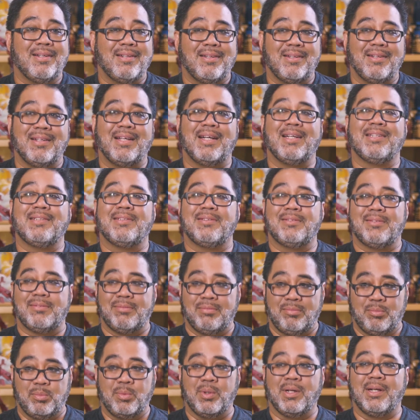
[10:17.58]
That's
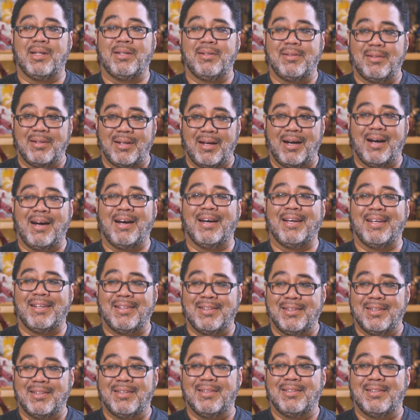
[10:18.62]
what I
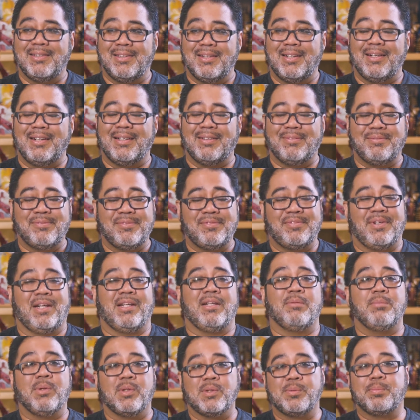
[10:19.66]

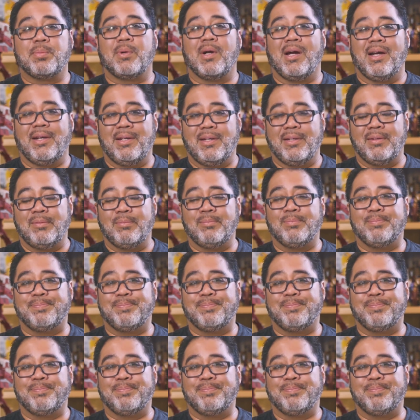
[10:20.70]
find the most pride in.